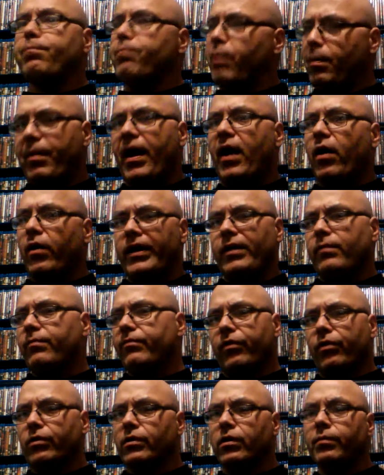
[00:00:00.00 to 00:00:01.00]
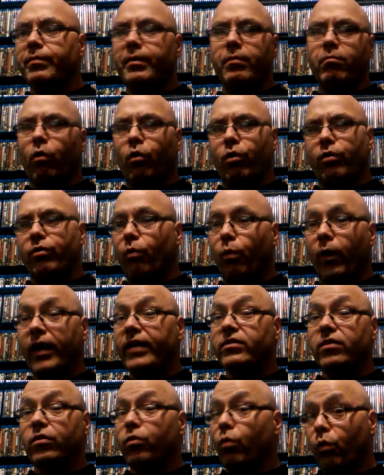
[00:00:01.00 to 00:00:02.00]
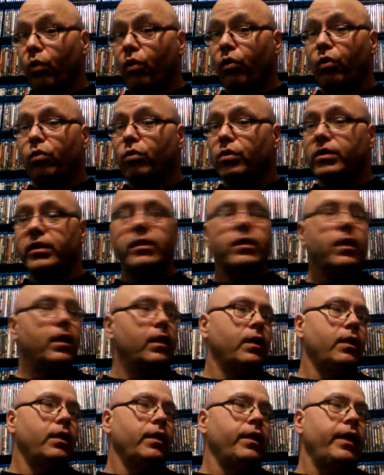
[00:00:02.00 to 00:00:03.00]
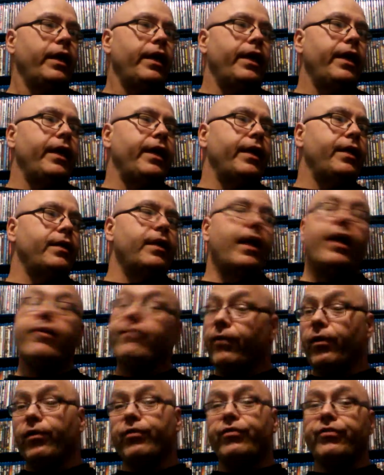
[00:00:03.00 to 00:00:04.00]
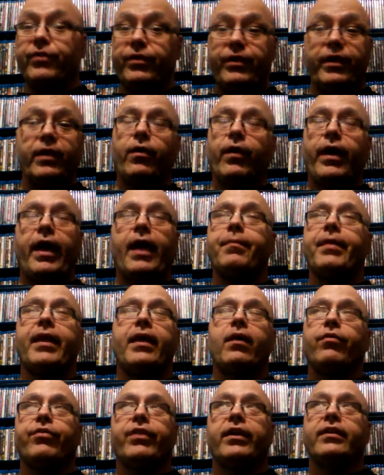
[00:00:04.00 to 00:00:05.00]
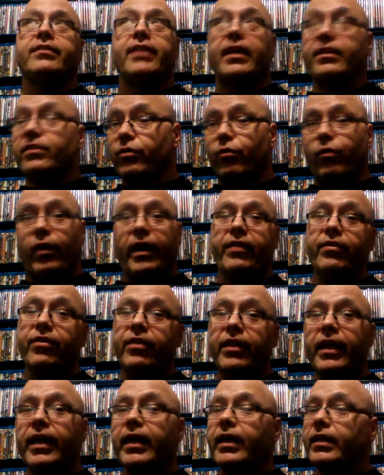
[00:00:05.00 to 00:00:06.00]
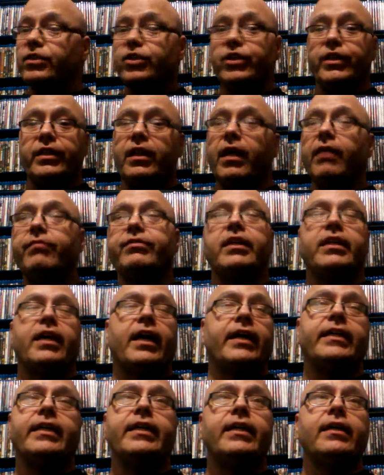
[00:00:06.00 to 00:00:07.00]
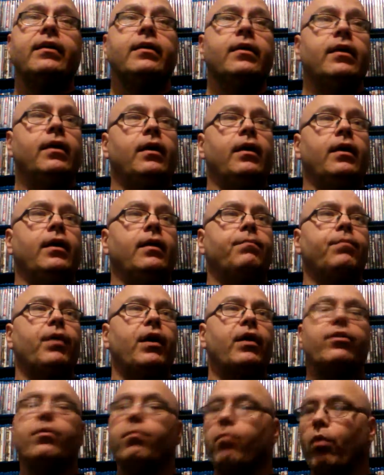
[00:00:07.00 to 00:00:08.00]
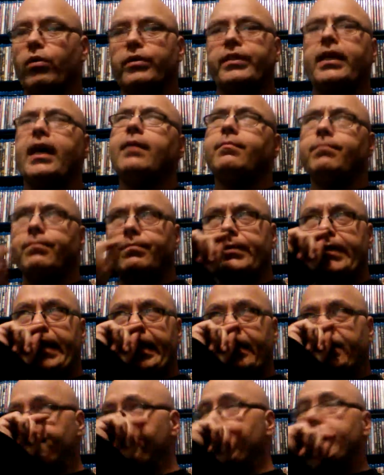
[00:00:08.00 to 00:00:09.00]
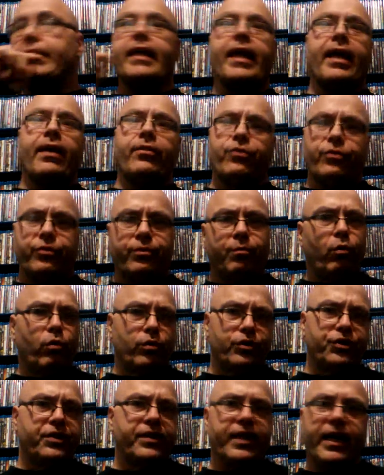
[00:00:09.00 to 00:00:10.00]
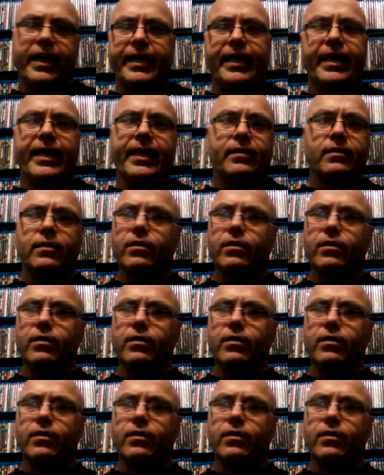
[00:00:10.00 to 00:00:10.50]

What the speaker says: prepare him for a little bit more of the ways of the world. And at first, Abigail thinks that's a great thing and she loves that idea. But the more time they spend together, the more she's kind of getting a